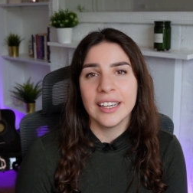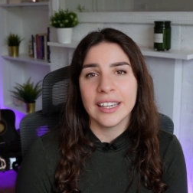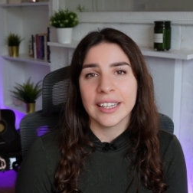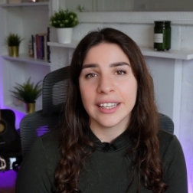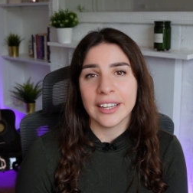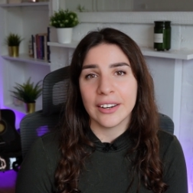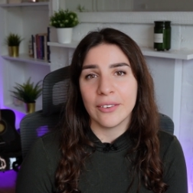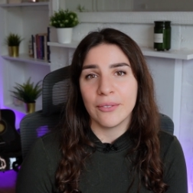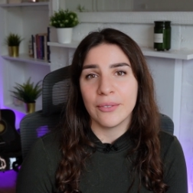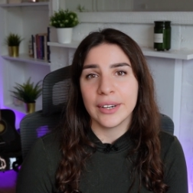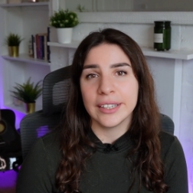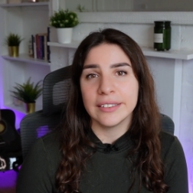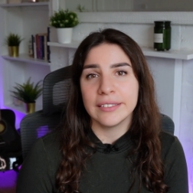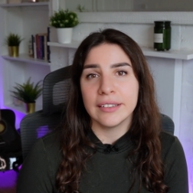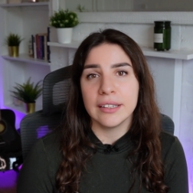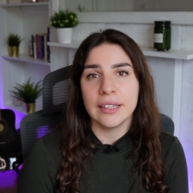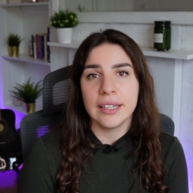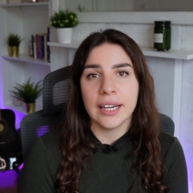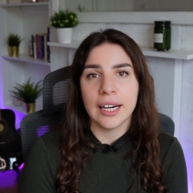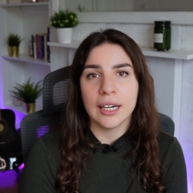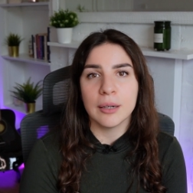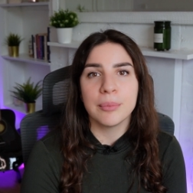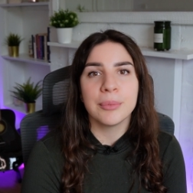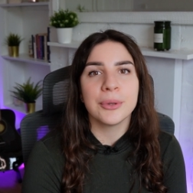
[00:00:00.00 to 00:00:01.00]
can really
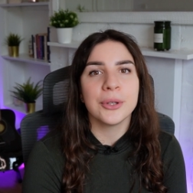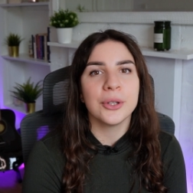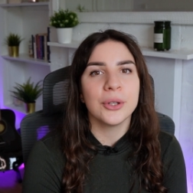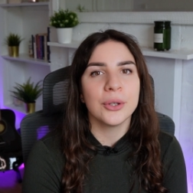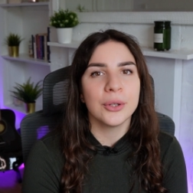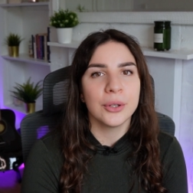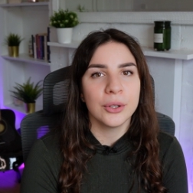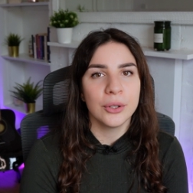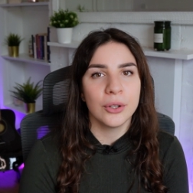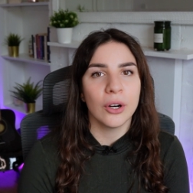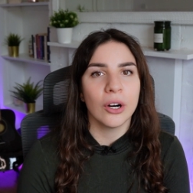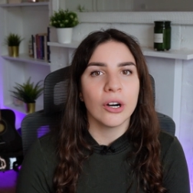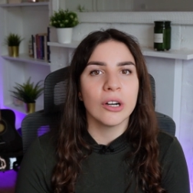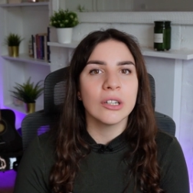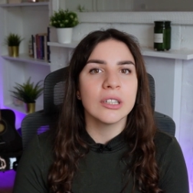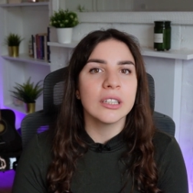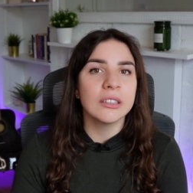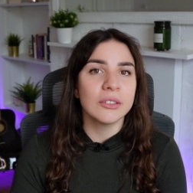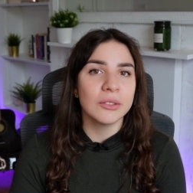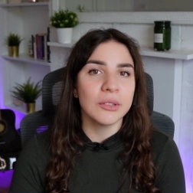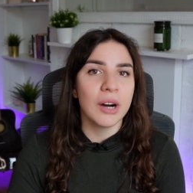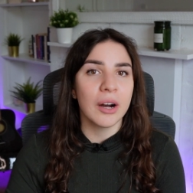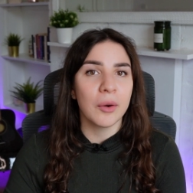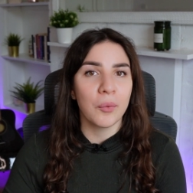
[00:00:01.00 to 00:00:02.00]
help you go
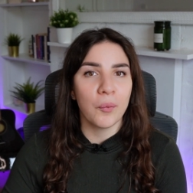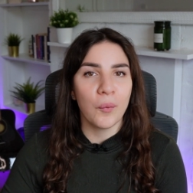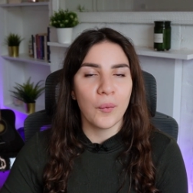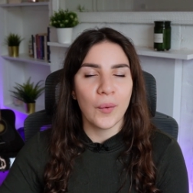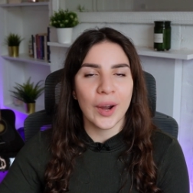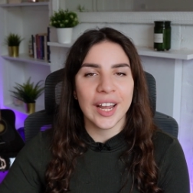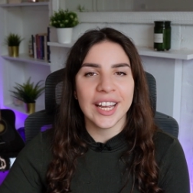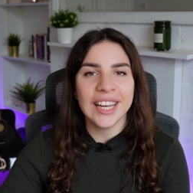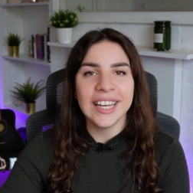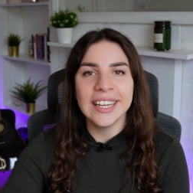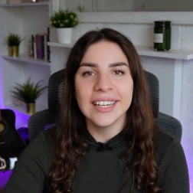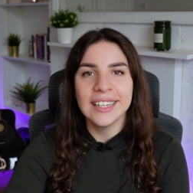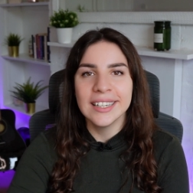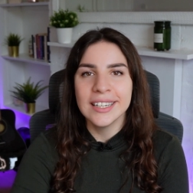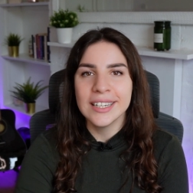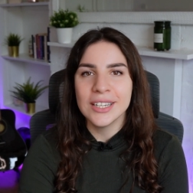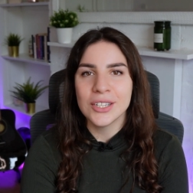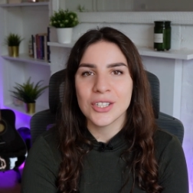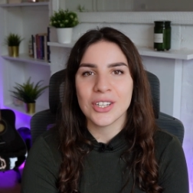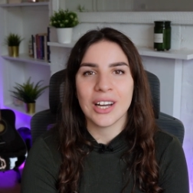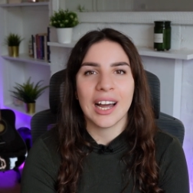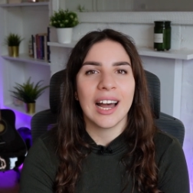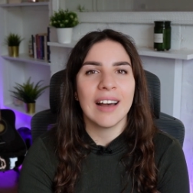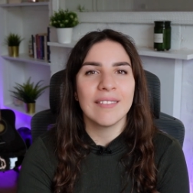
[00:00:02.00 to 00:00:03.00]
a long way.
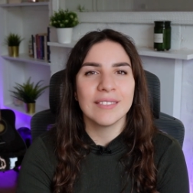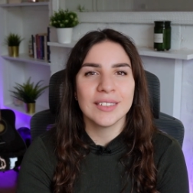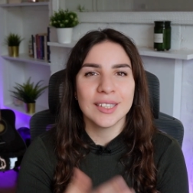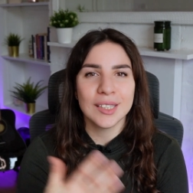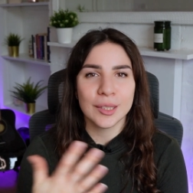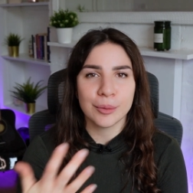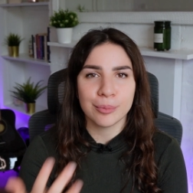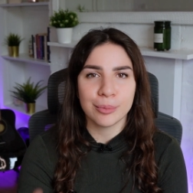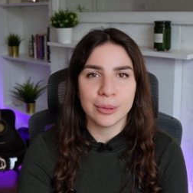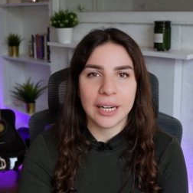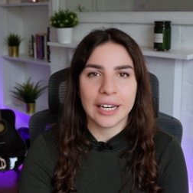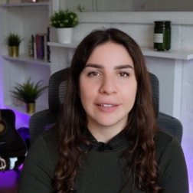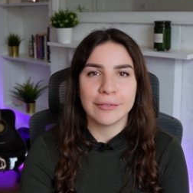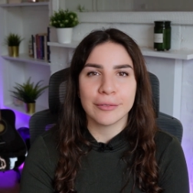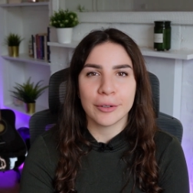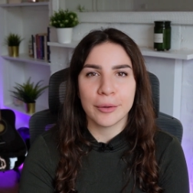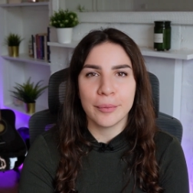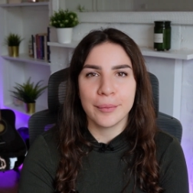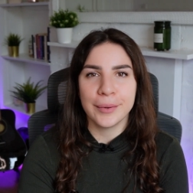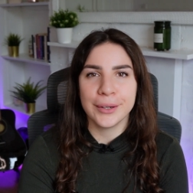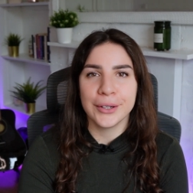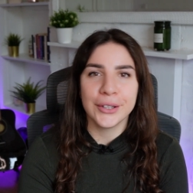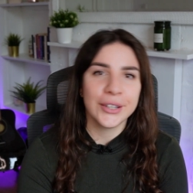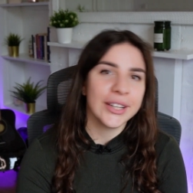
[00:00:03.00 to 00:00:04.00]
So having this
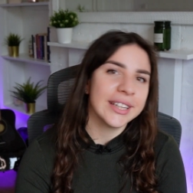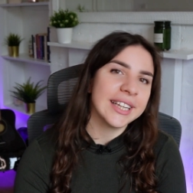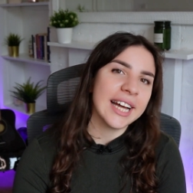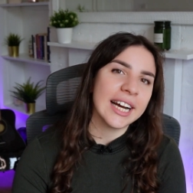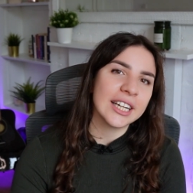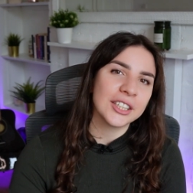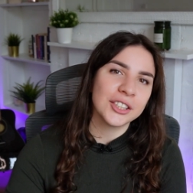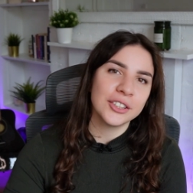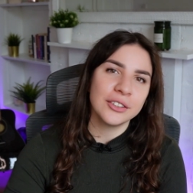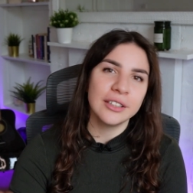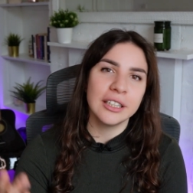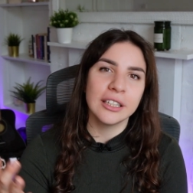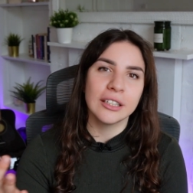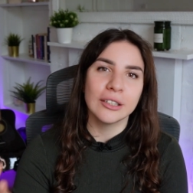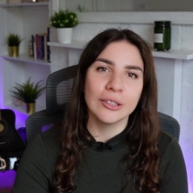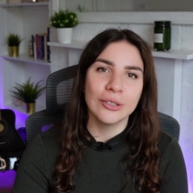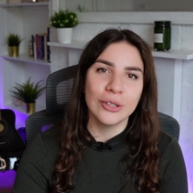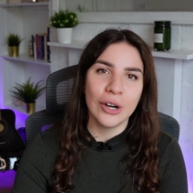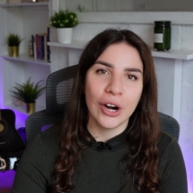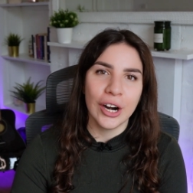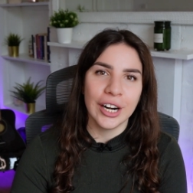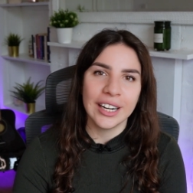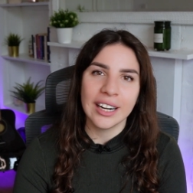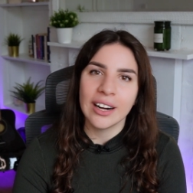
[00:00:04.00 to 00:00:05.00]
platform where you can actually
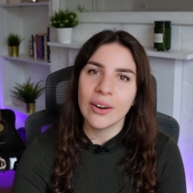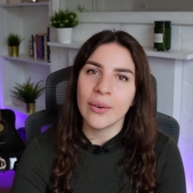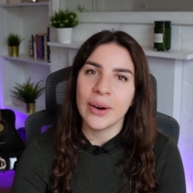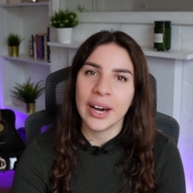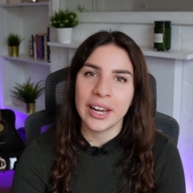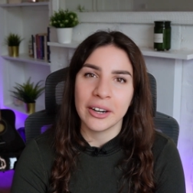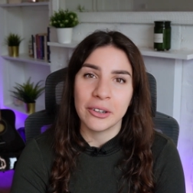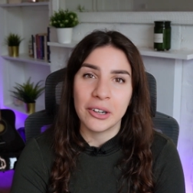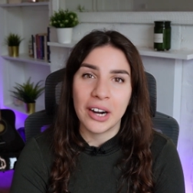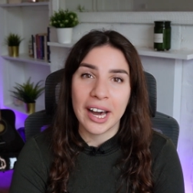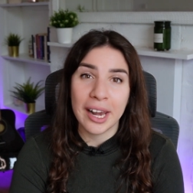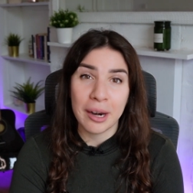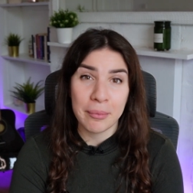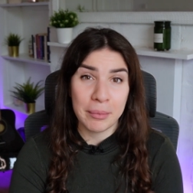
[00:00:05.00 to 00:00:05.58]
learn quite a lot